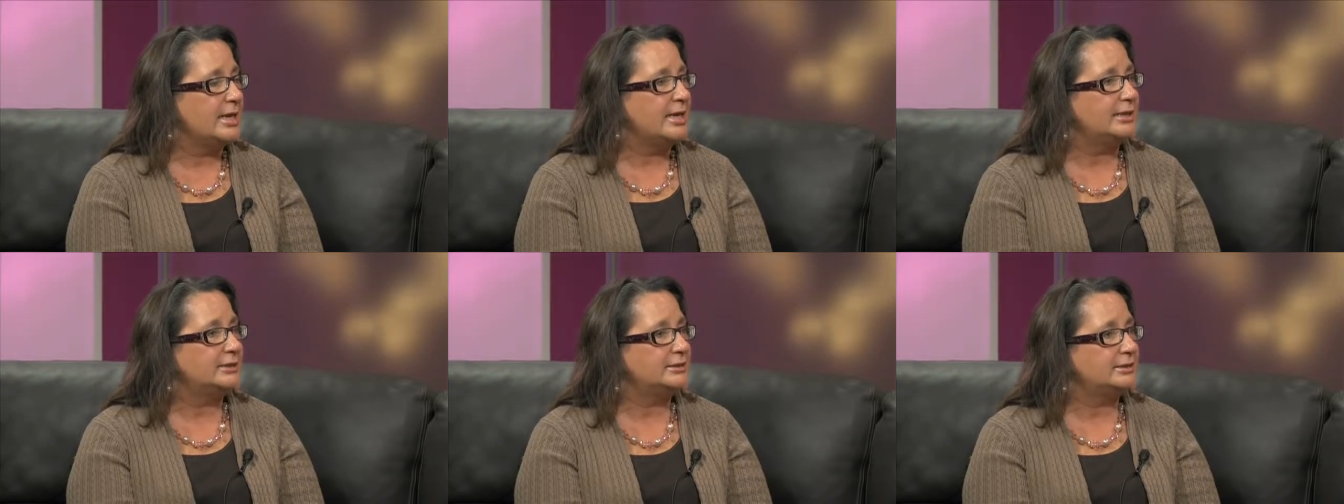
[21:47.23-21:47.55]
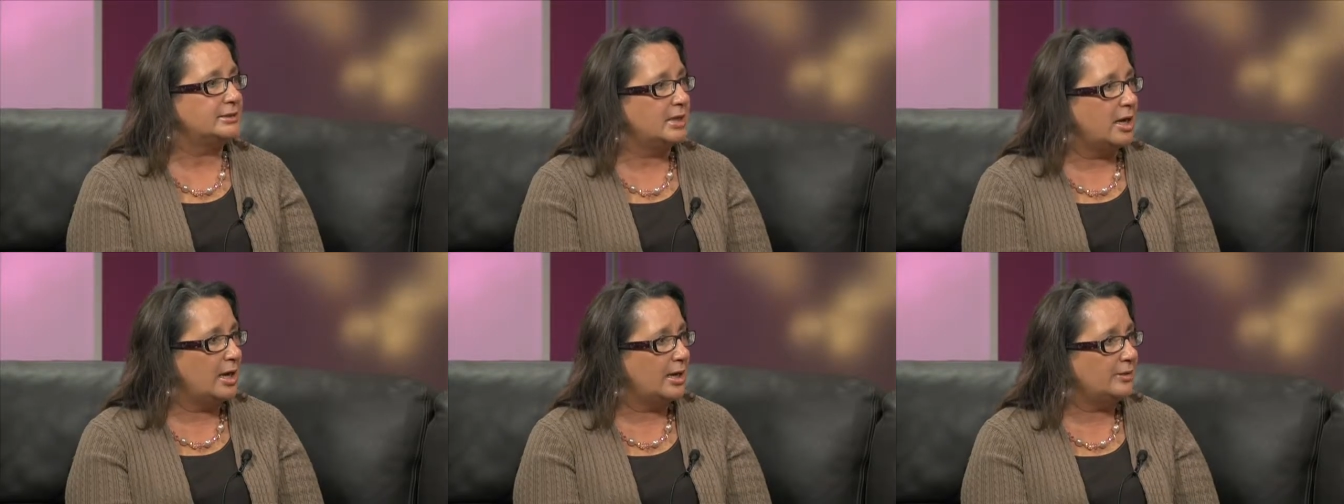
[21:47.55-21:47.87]
it's
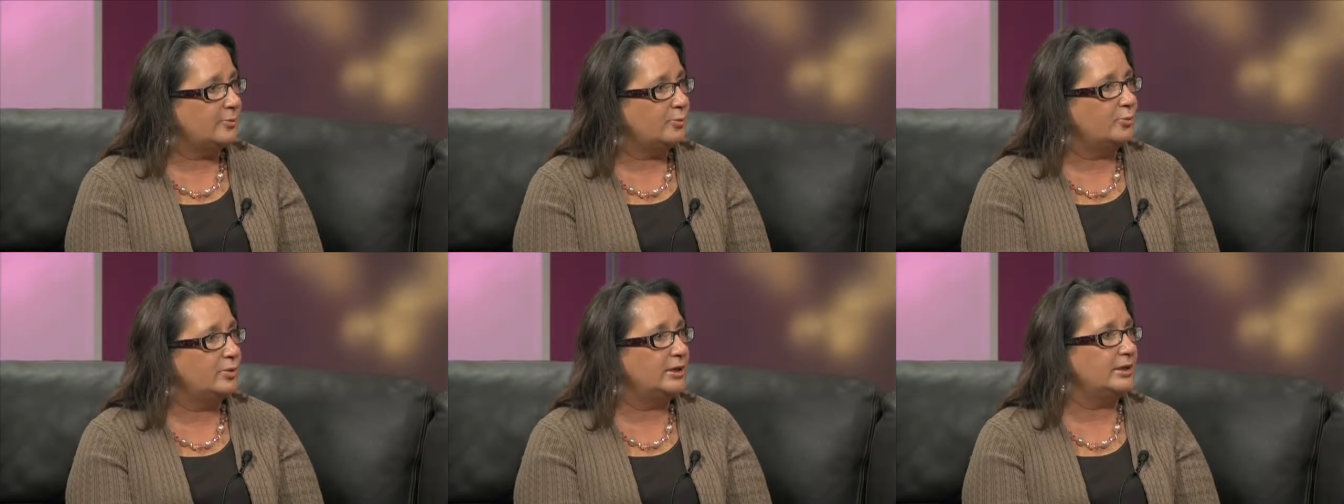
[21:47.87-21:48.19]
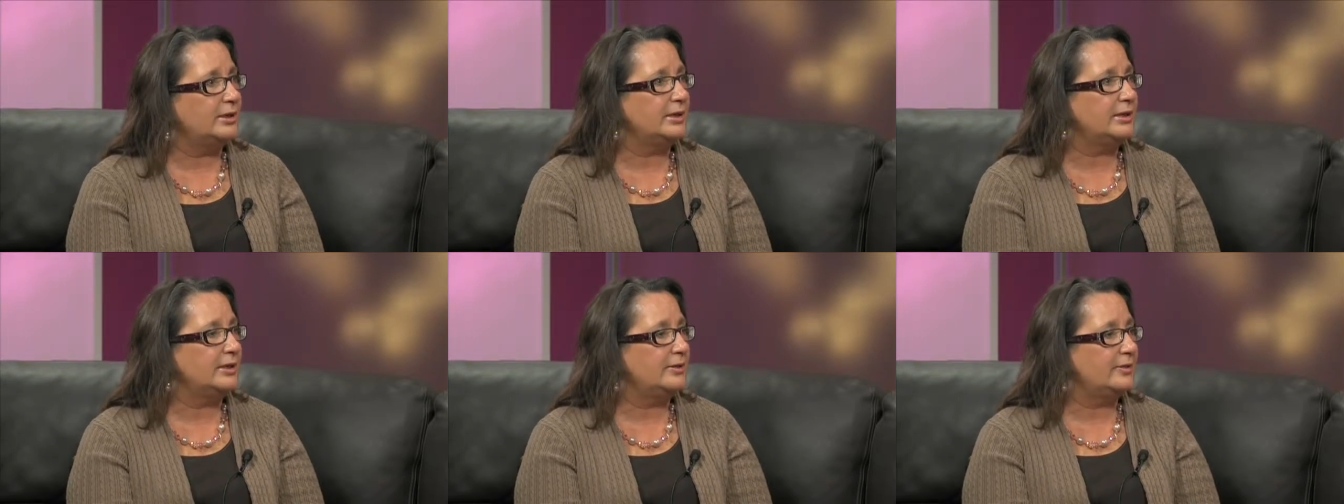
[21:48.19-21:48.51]
not
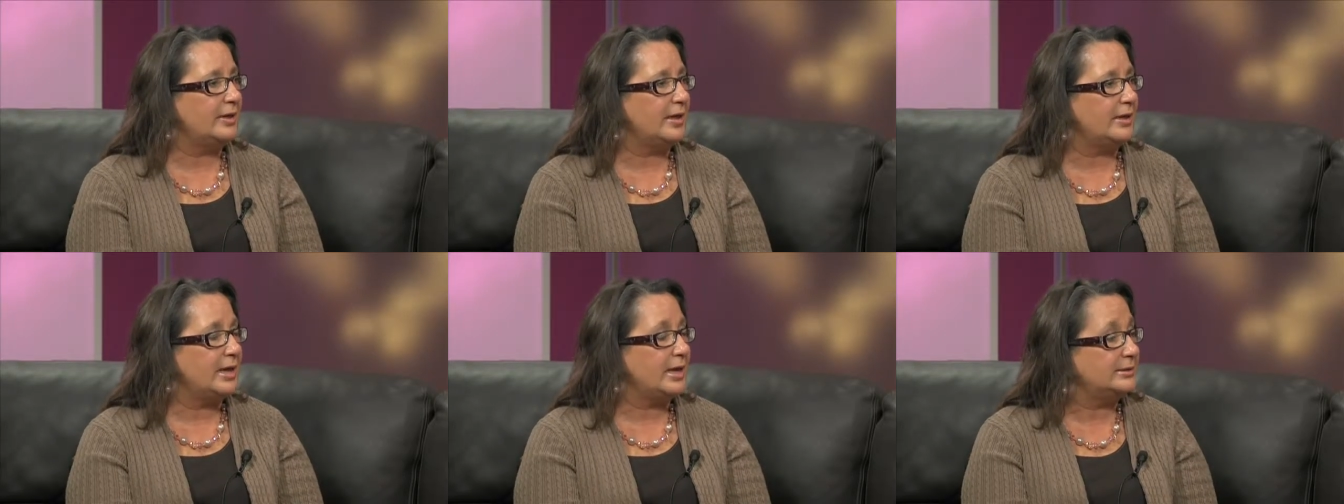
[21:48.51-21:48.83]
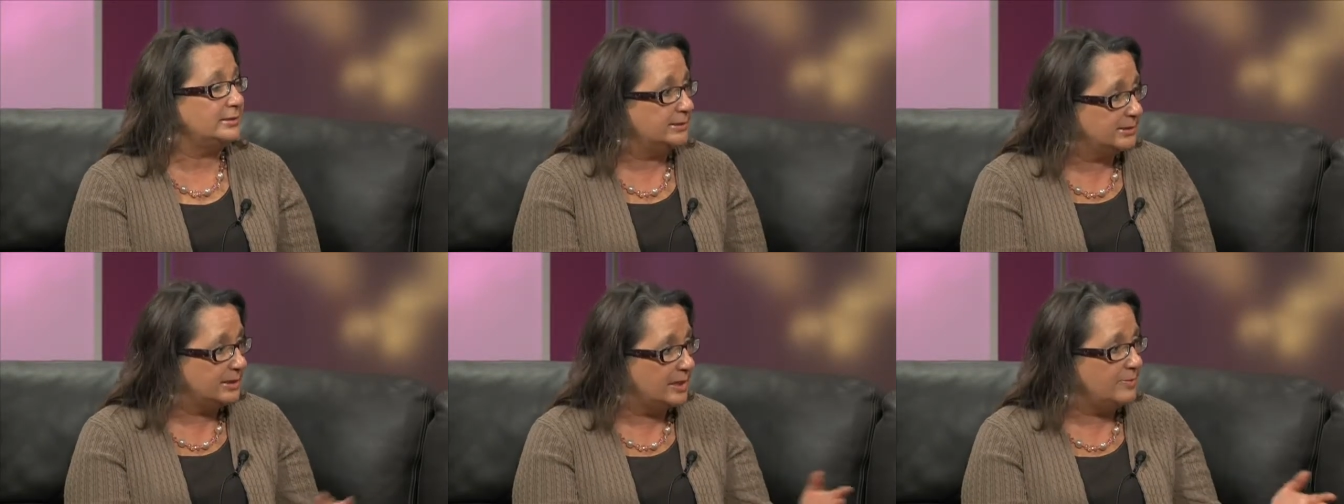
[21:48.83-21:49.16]
really that
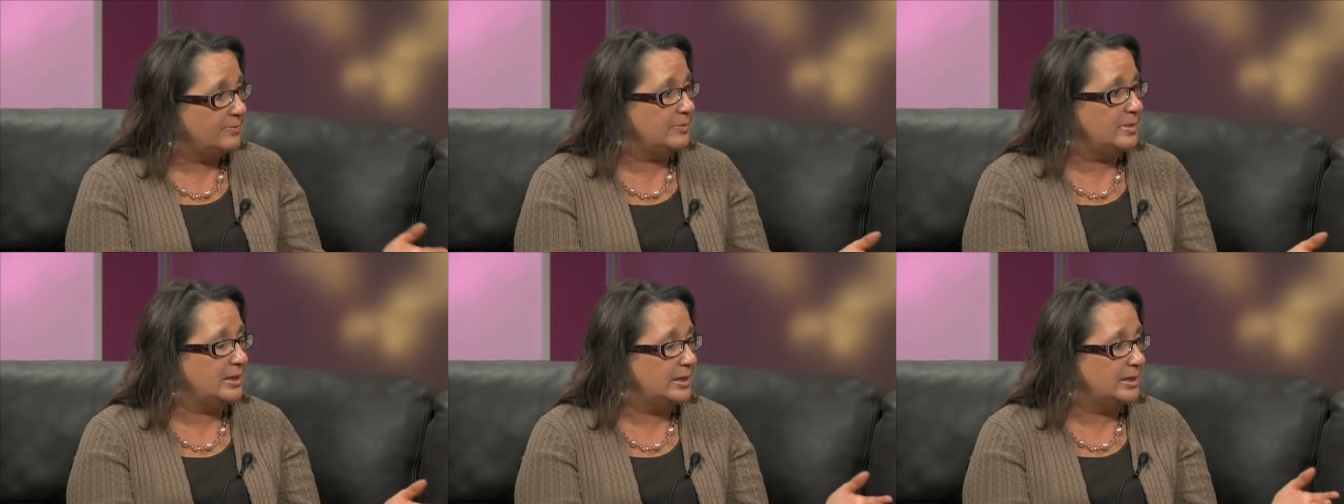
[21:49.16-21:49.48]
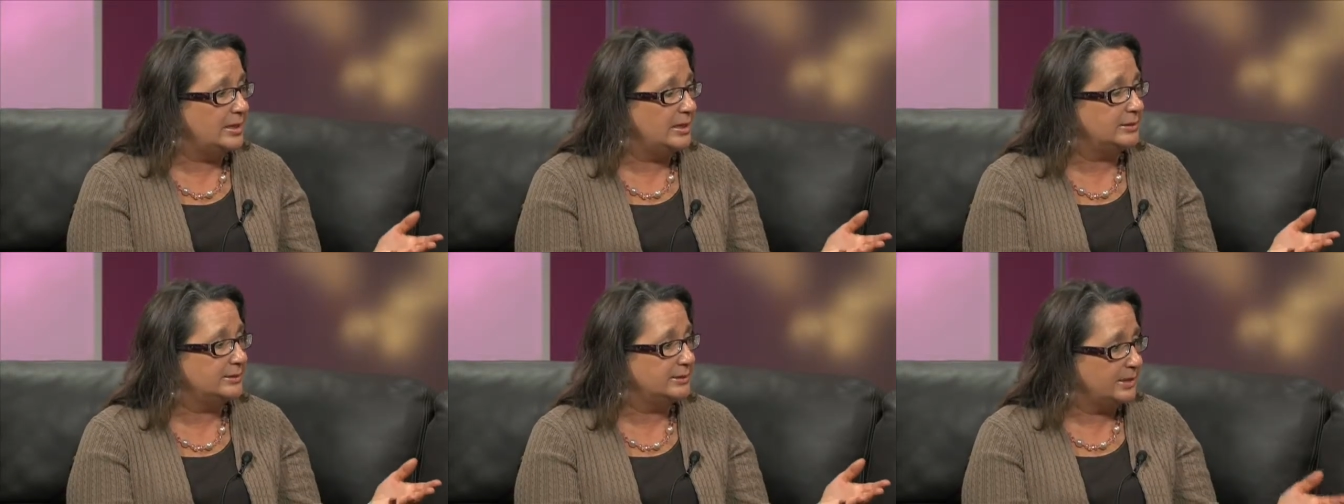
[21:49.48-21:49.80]
and some
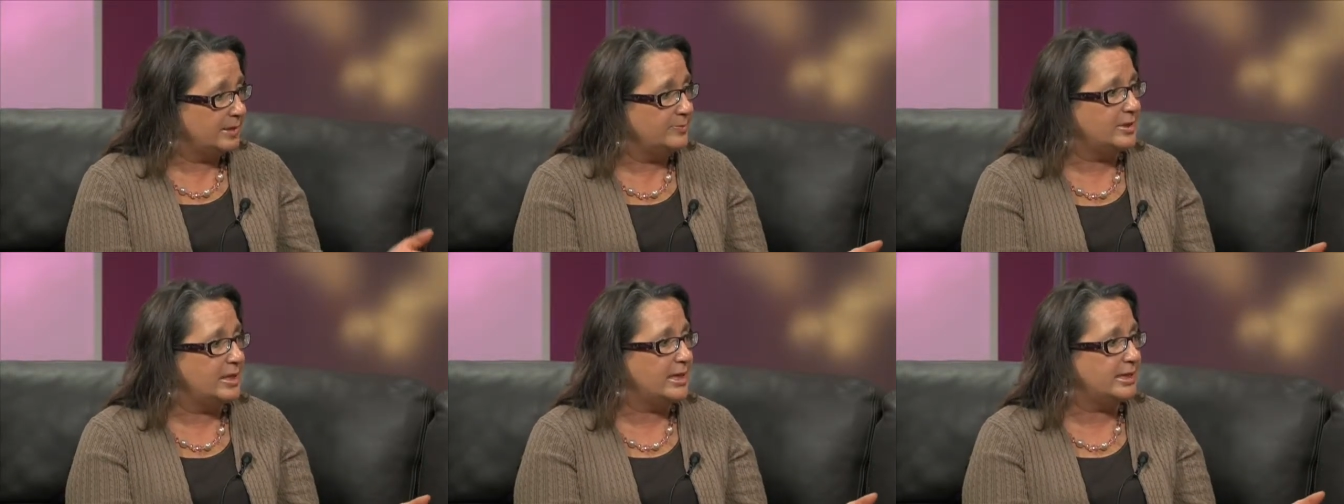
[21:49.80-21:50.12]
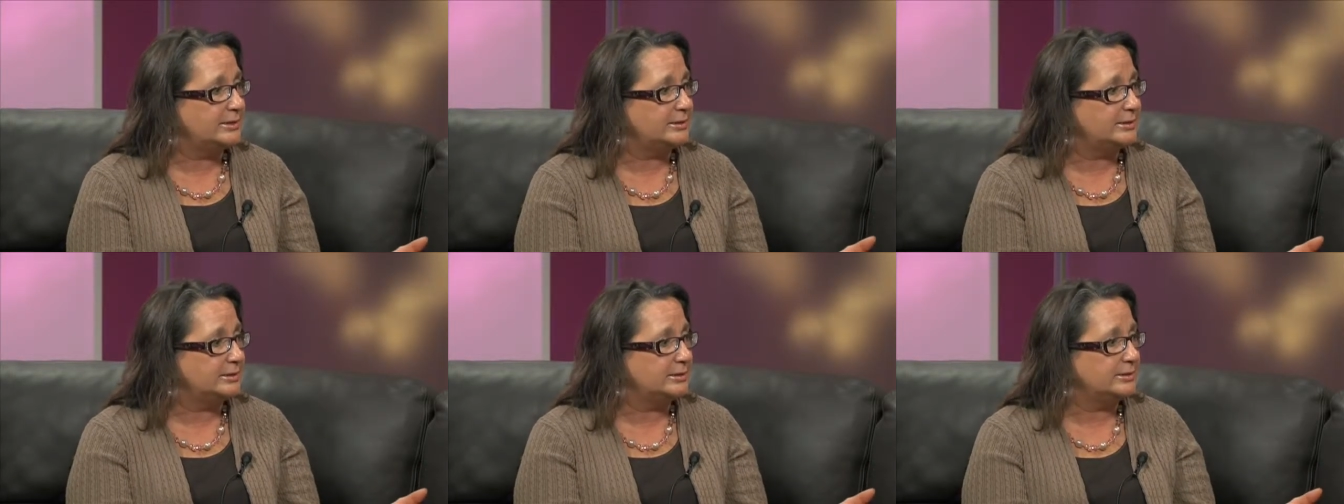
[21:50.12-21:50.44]
in some
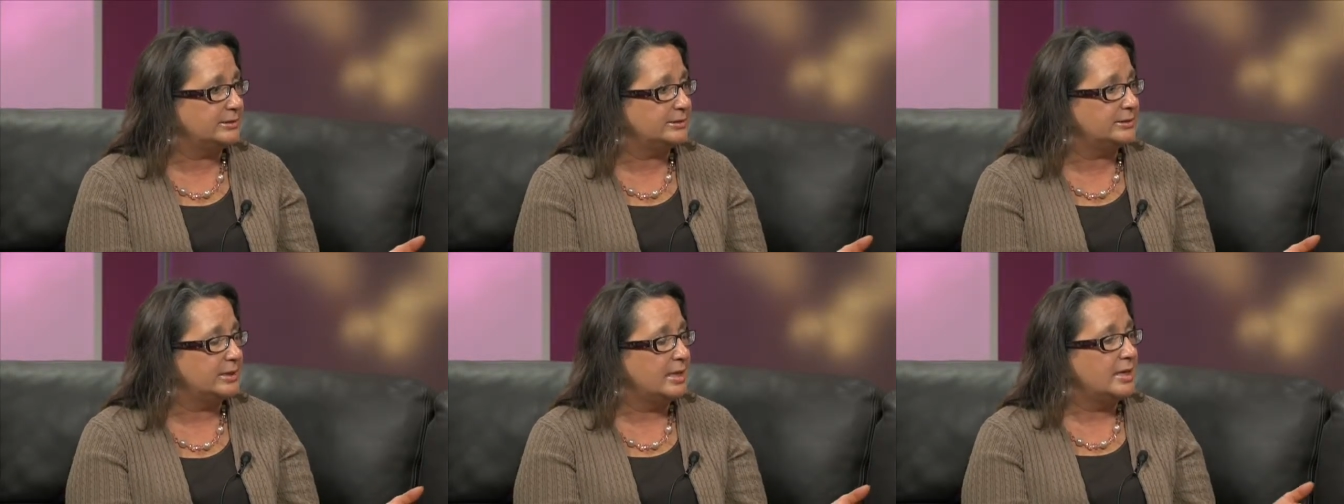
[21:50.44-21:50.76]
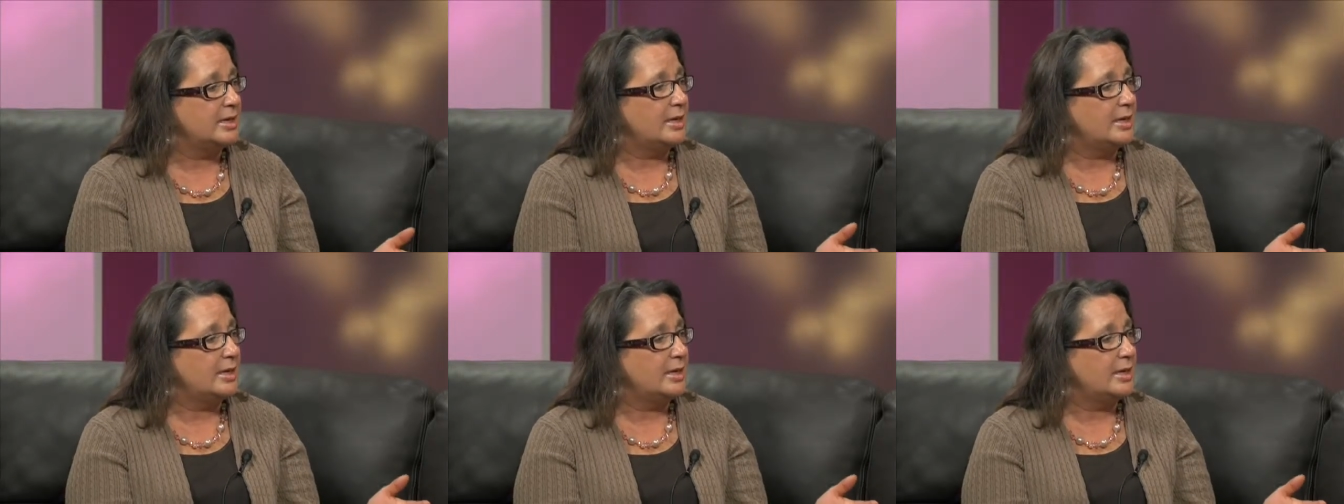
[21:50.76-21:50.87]
cases